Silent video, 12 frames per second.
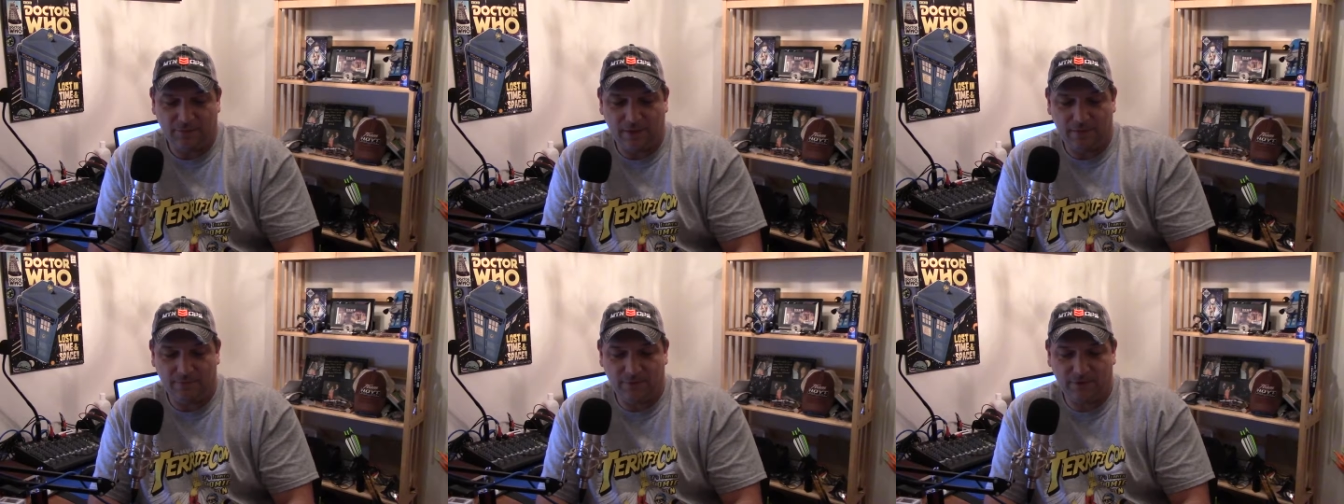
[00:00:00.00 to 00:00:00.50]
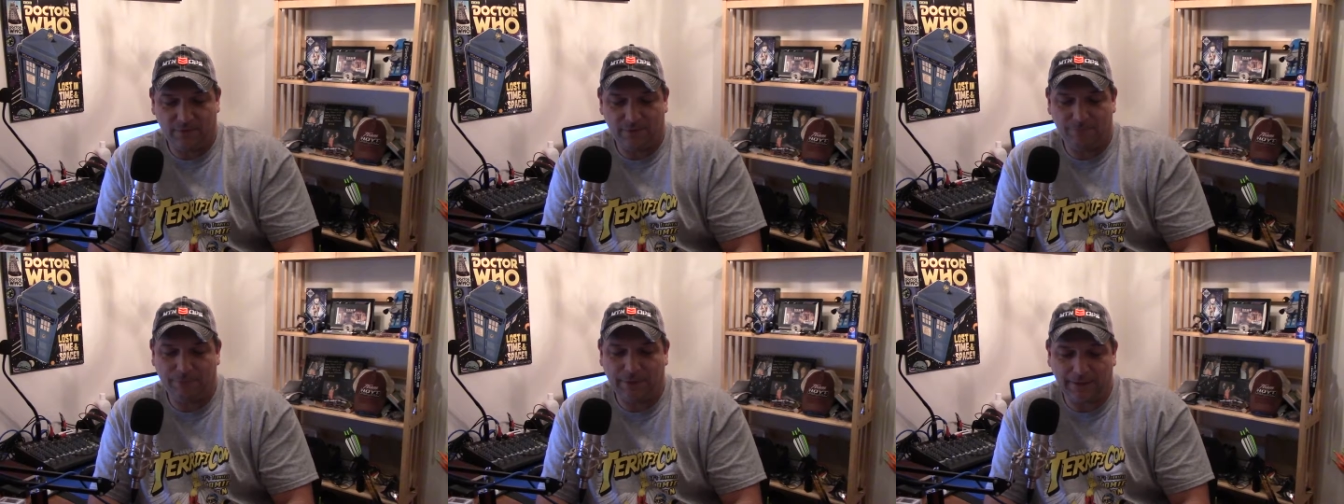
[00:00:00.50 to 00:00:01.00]
for that
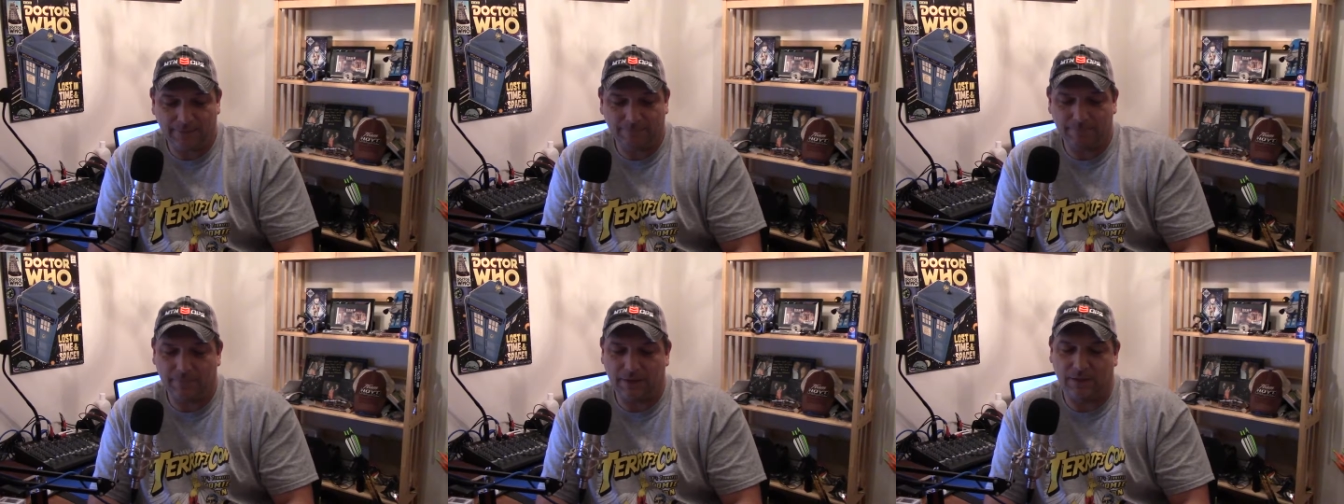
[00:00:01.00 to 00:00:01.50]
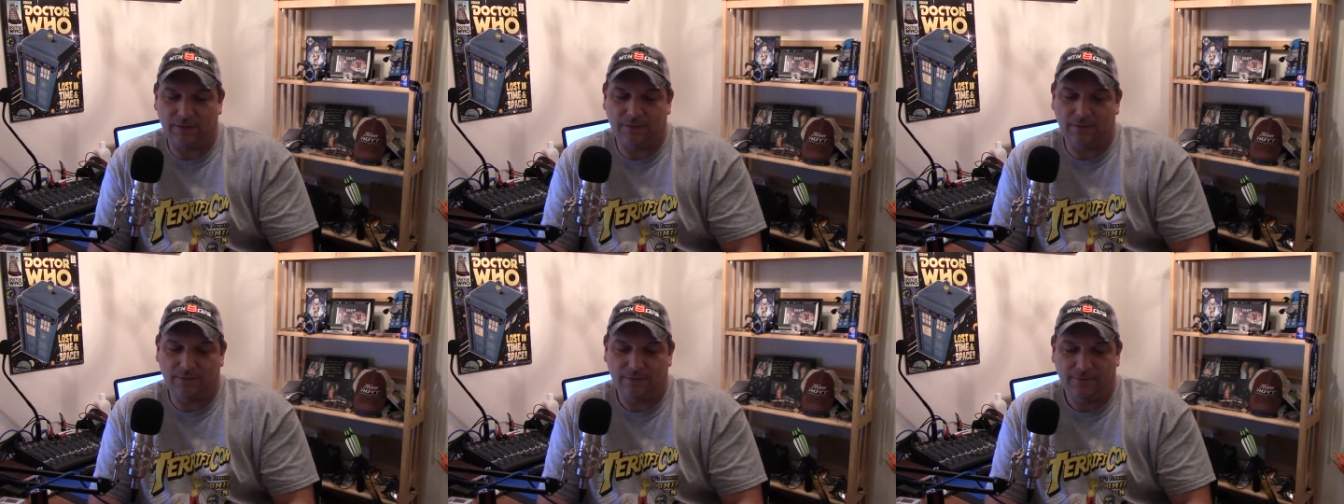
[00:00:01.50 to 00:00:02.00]
victory, but
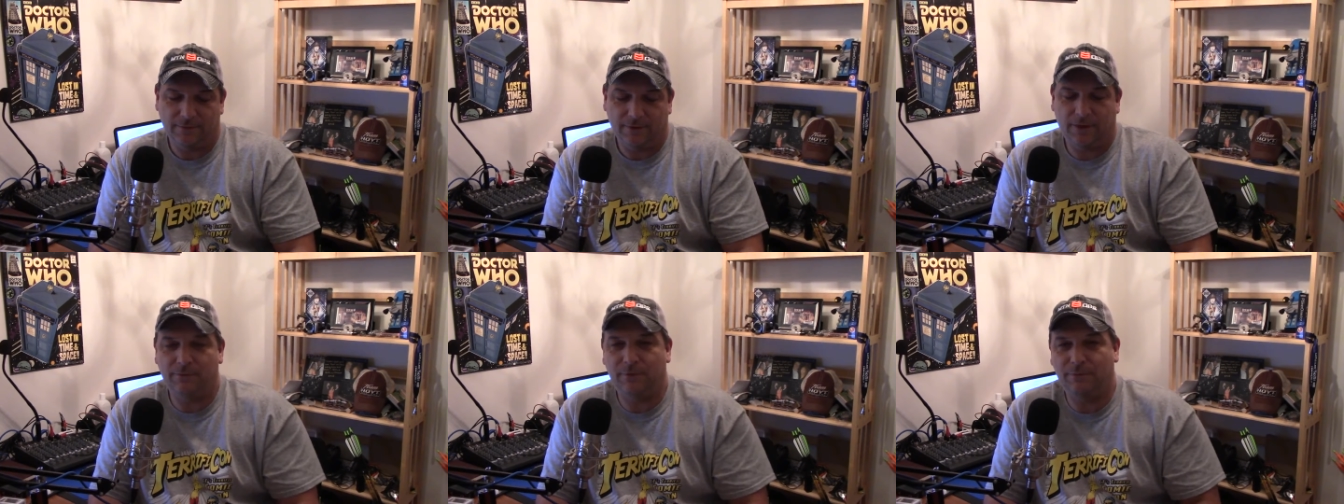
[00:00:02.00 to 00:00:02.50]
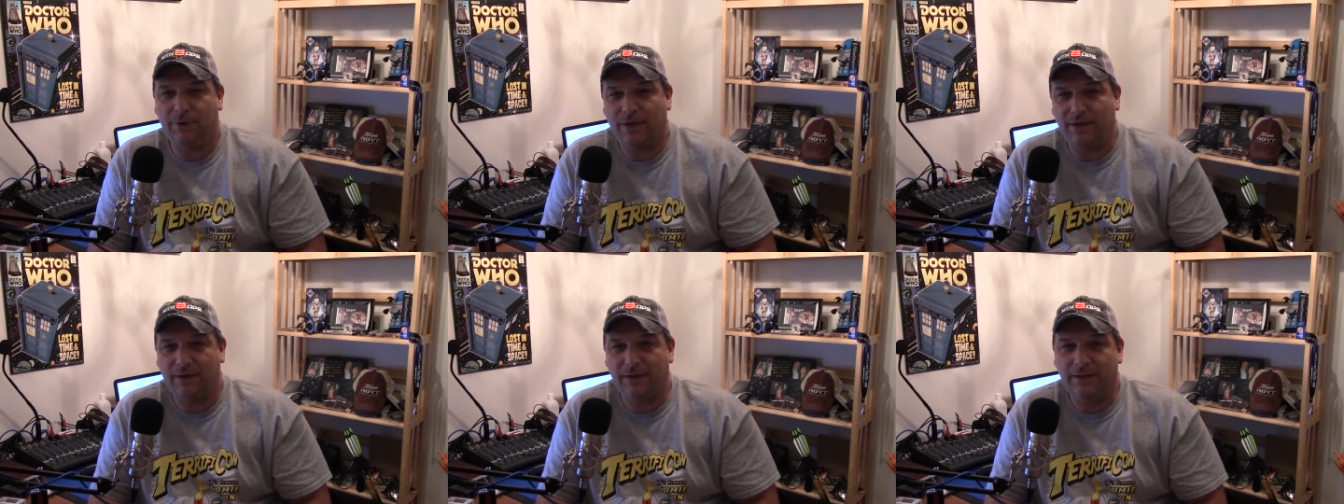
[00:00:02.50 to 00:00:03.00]

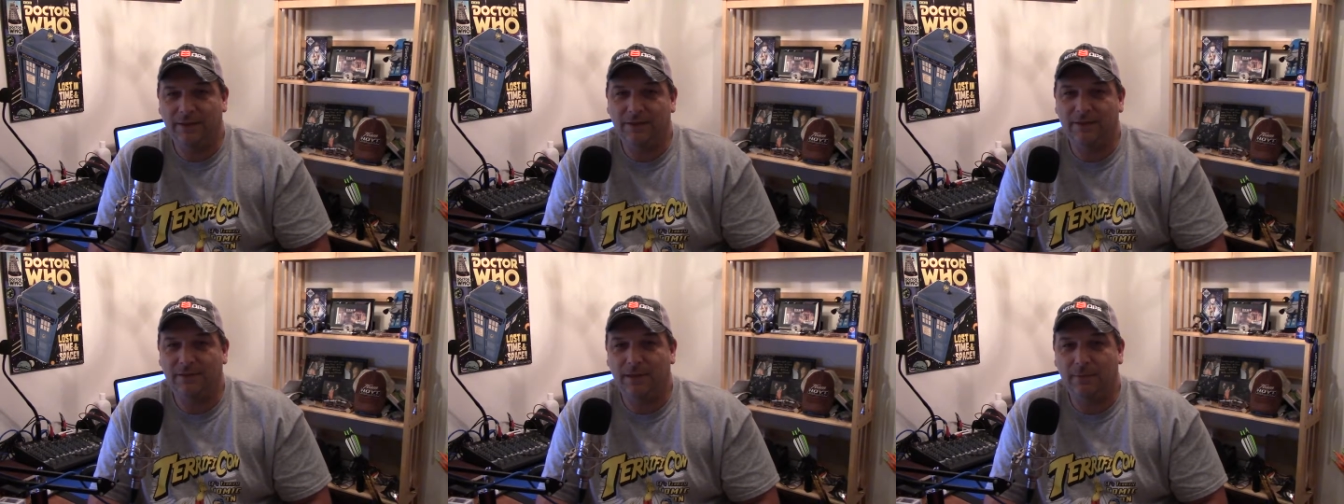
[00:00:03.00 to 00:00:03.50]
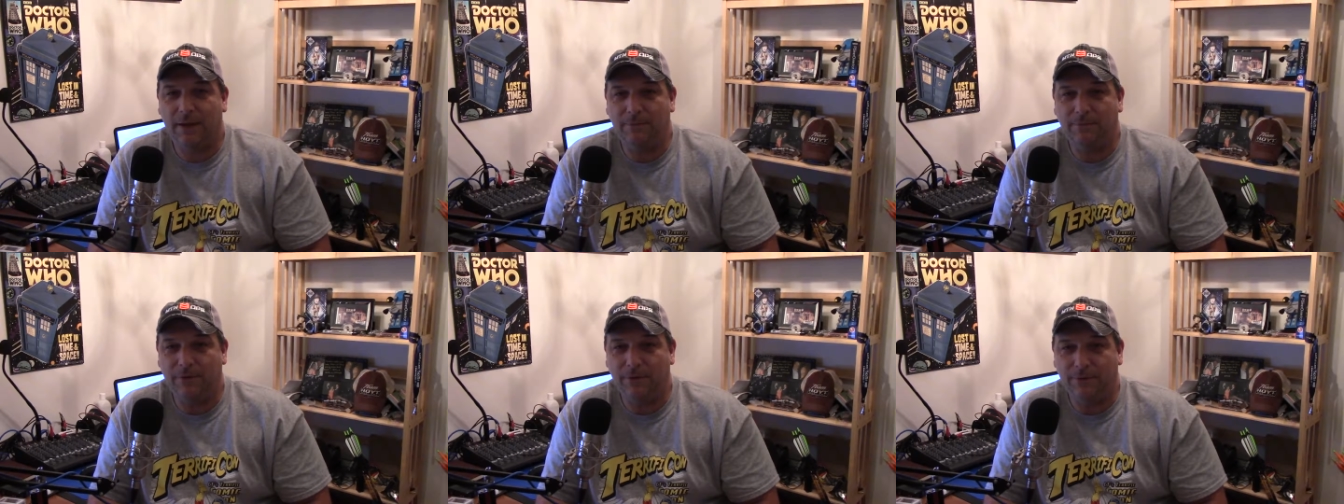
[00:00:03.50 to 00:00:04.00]
Lumberbrock in the
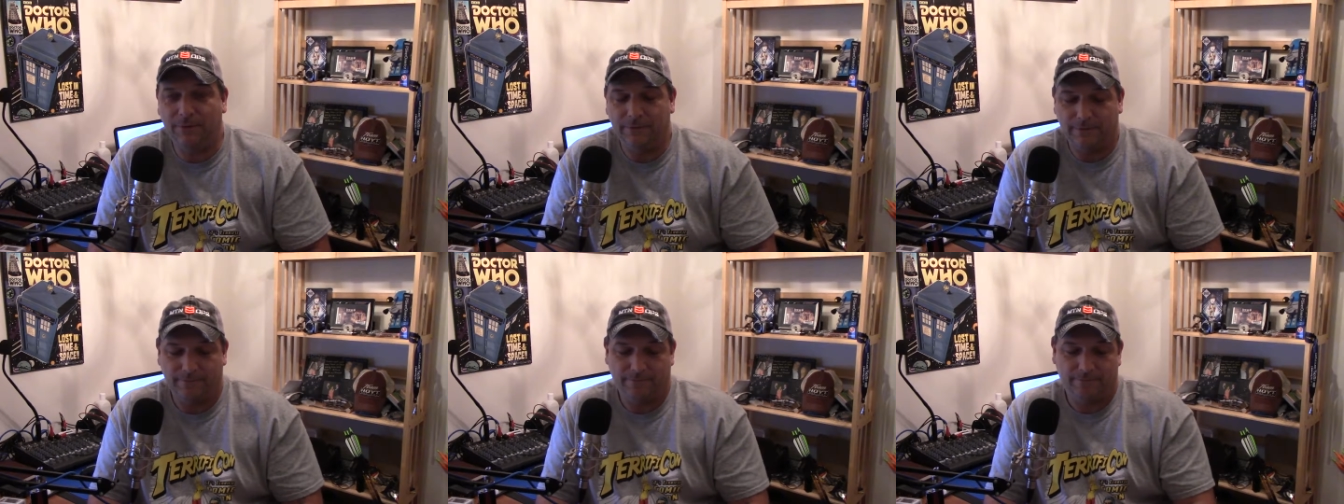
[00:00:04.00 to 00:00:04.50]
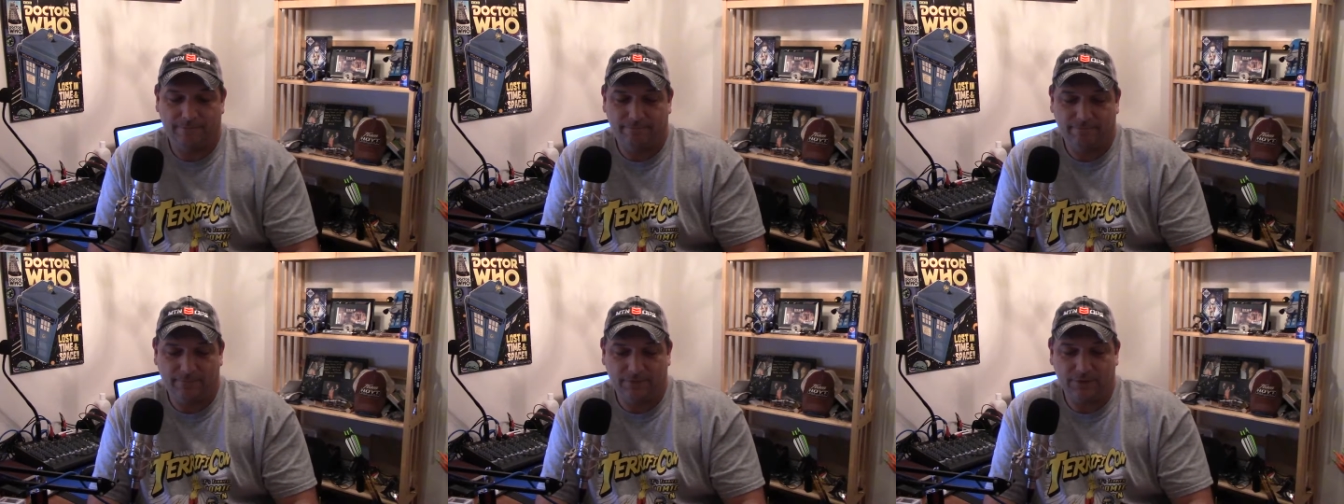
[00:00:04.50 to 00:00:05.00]
semi-pro.
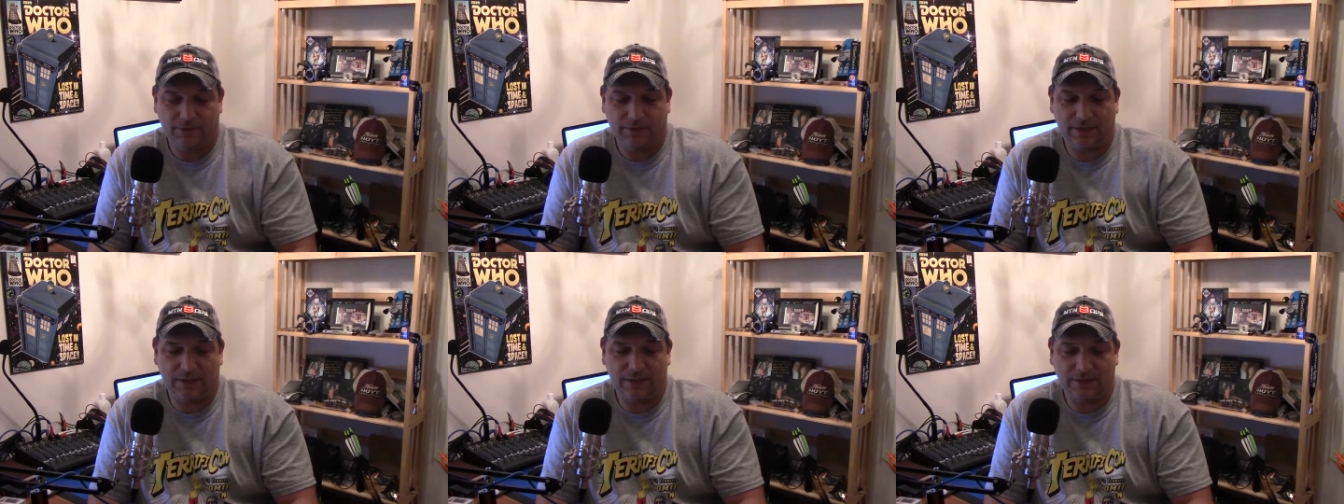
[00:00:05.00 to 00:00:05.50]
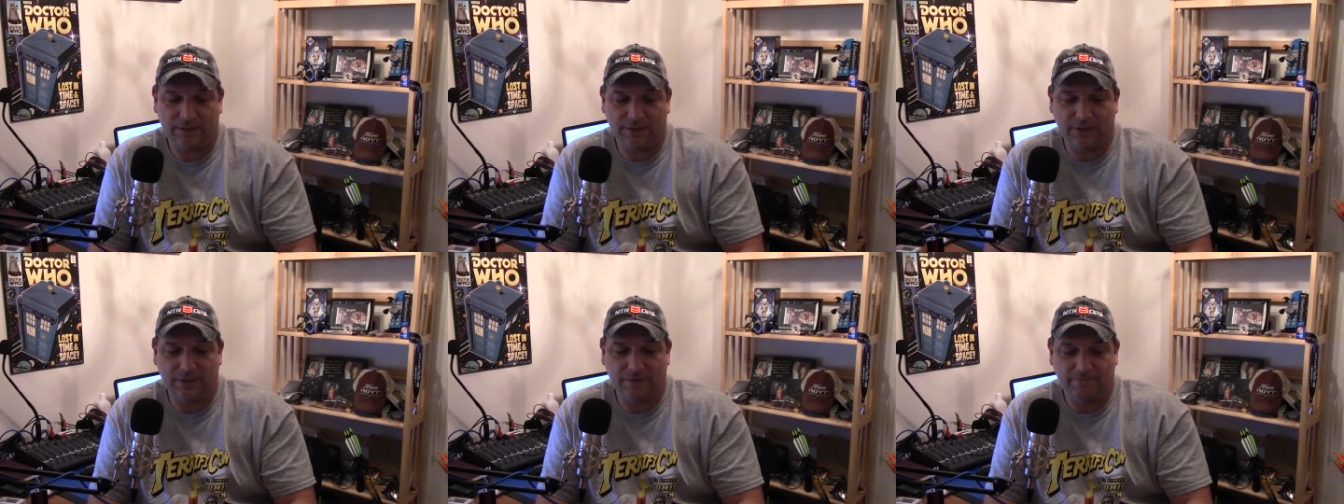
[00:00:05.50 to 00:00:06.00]
Looks like he
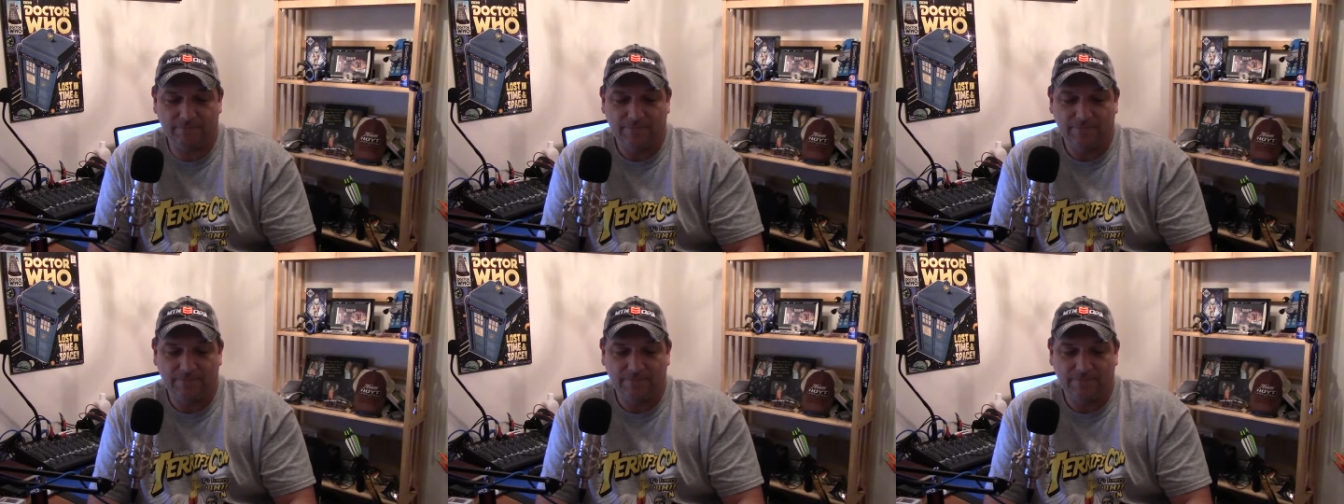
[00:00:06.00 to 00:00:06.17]
took it.